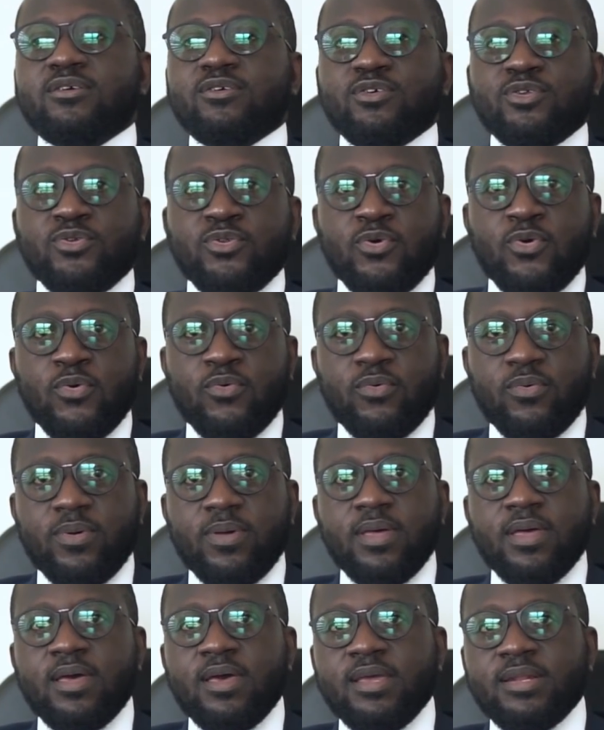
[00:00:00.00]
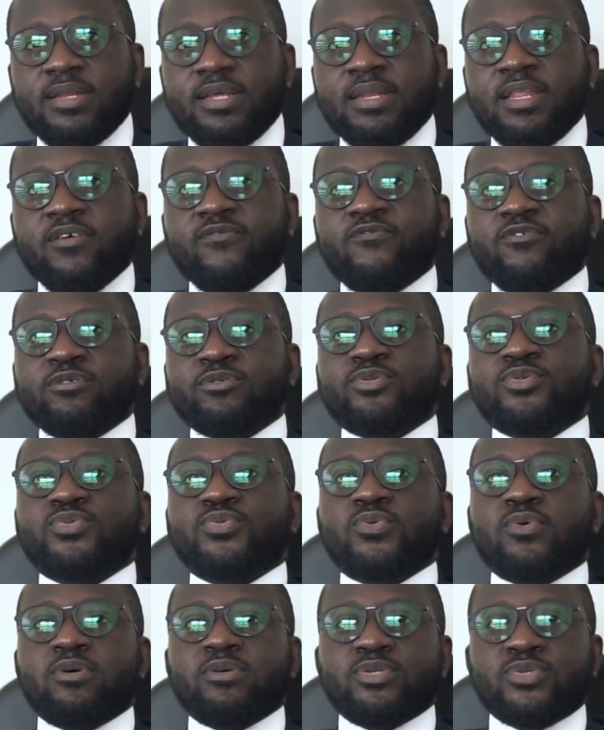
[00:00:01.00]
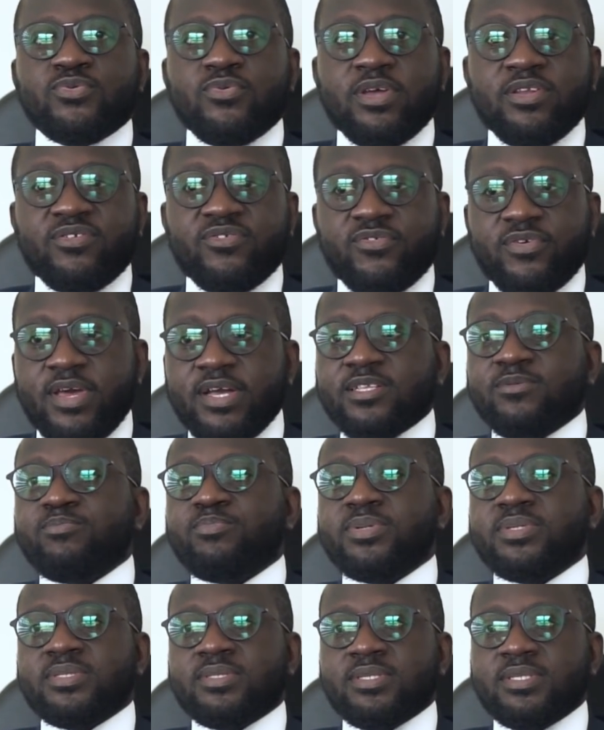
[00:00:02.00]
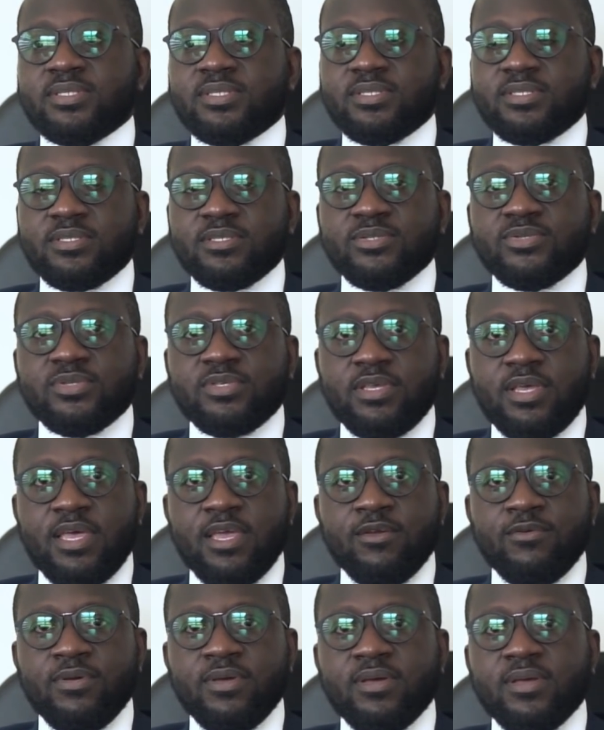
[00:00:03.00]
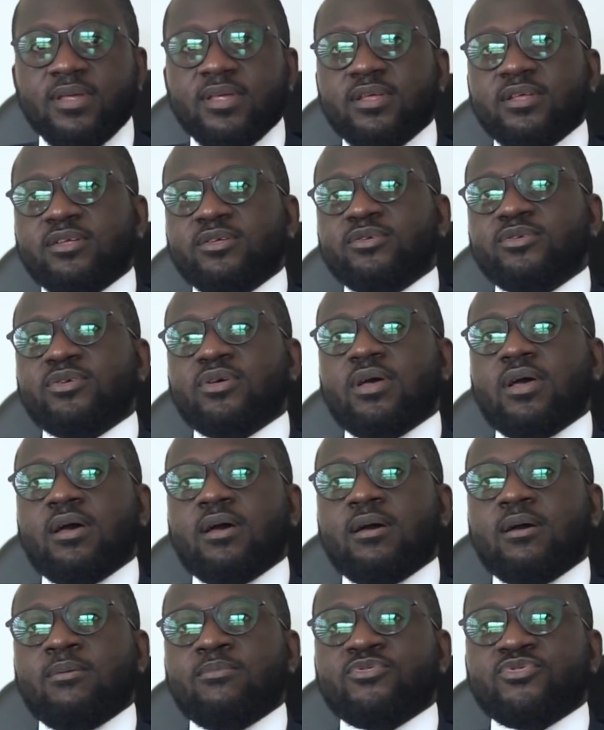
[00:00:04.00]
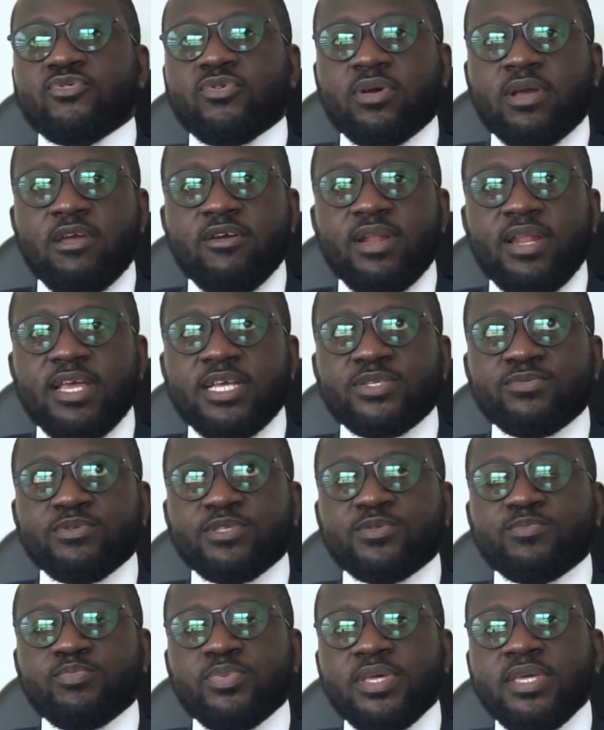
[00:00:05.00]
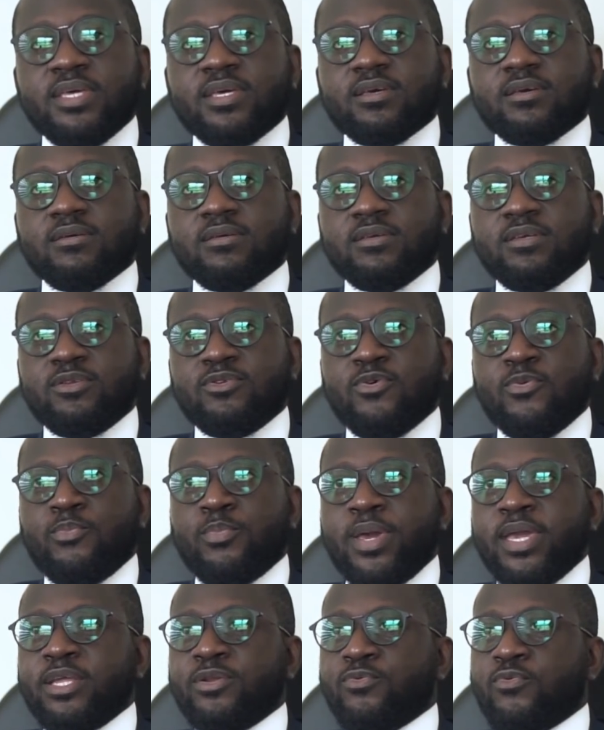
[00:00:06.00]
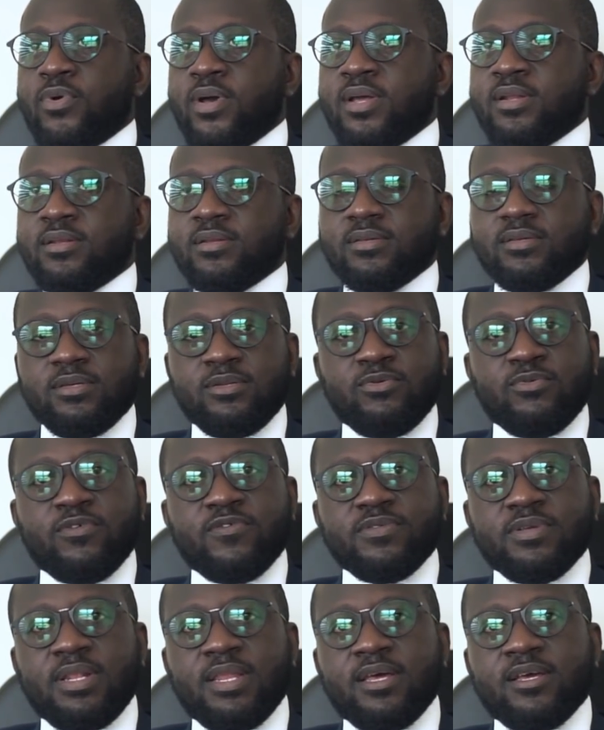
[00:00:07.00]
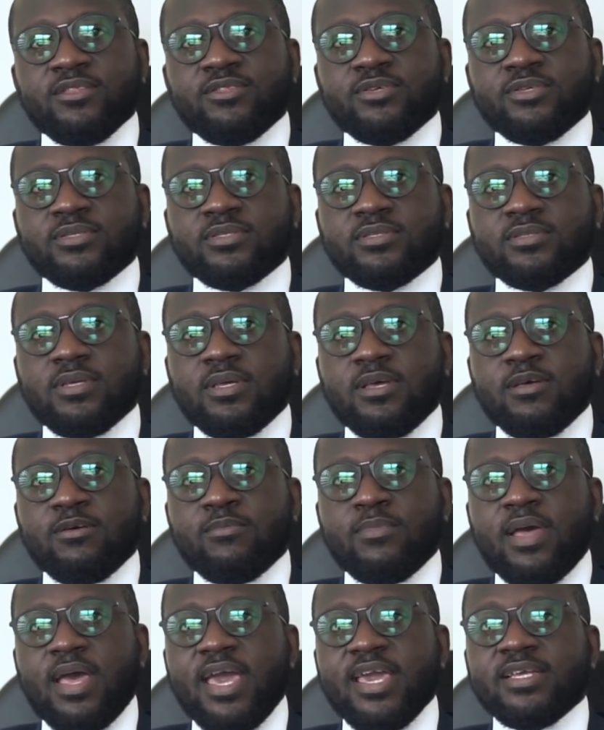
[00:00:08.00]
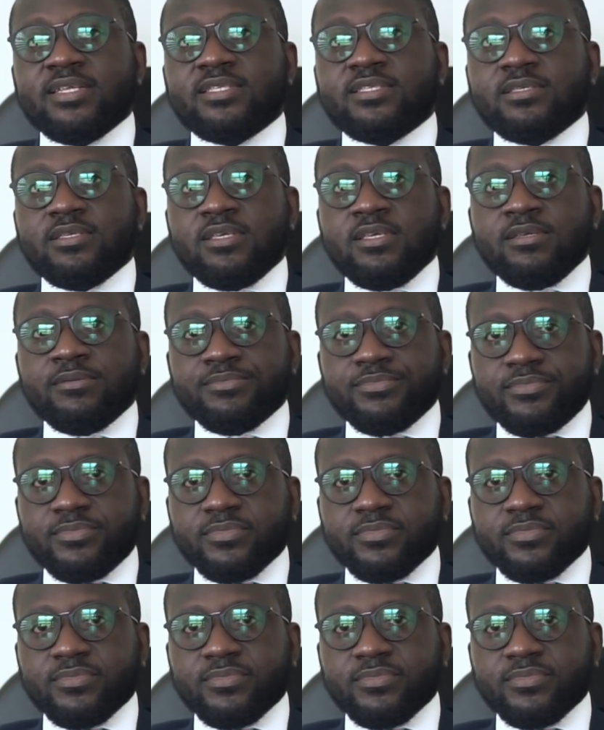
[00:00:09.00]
in an effort to also attract businesses into the area. So currently as we speak, Main One, one of the largest IT